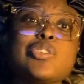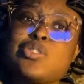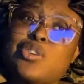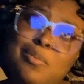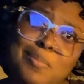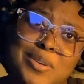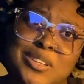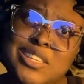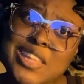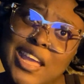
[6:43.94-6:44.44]

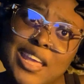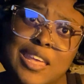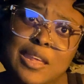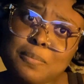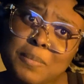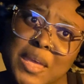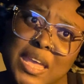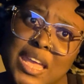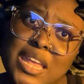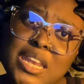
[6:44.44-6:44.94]
much that can
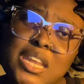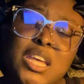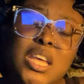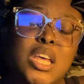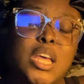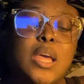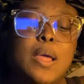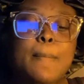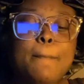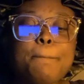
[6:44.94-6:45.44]

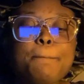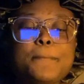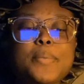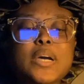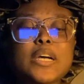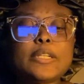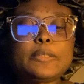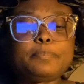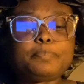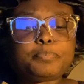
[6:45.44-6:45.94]
mean.
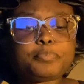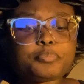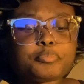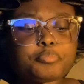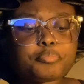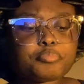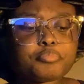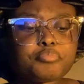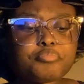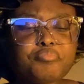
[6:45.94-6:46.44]
But
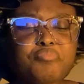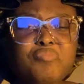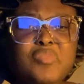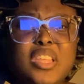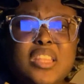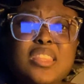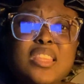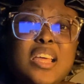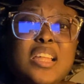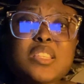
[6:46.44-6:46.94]

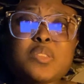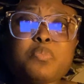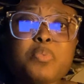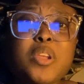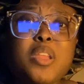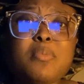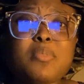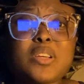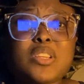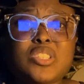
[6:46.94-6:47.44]
that's
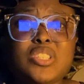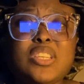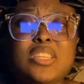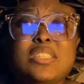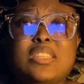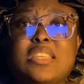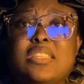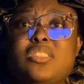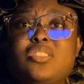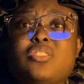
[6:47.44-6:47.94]
pretty much it.
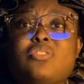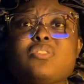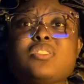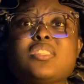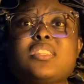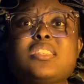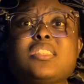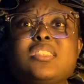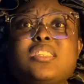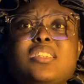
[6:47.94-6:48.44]
Daisy Jones
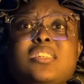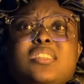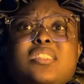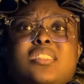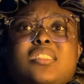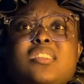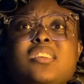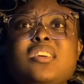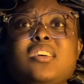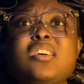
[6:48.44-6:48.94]
and the
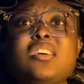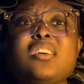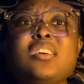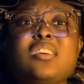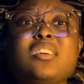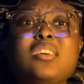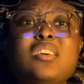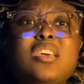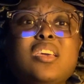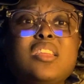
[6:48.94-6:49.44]
Six.
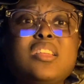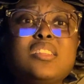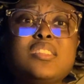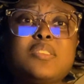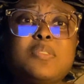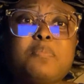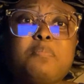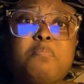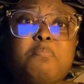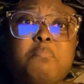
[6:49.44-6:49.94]
And it's
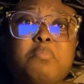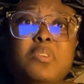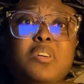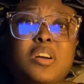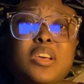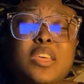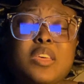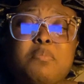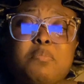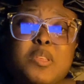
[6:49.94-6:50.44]
a
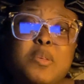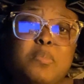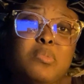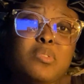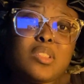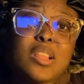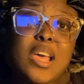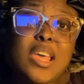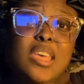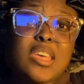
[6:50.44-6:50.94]
book and
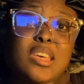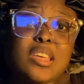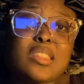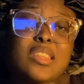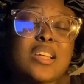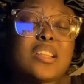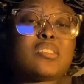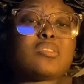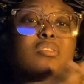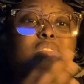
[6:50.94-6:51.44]
people like it.
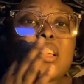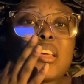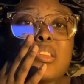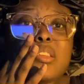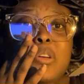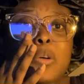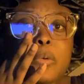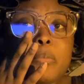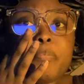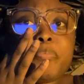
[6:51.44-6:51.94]
That's all I
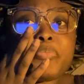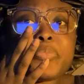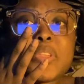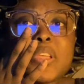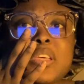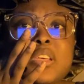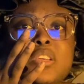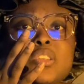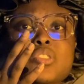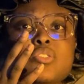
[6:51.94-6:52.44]
knew.
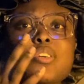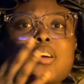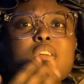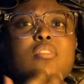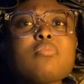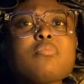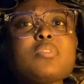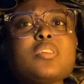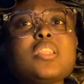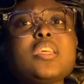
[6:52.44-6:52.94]
So I
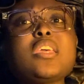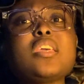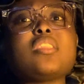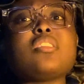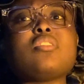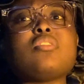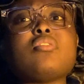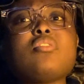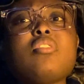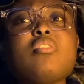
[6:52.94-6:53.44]
don't really
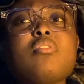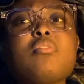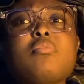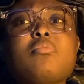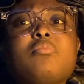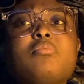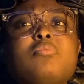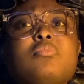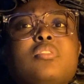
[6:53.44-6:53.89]
know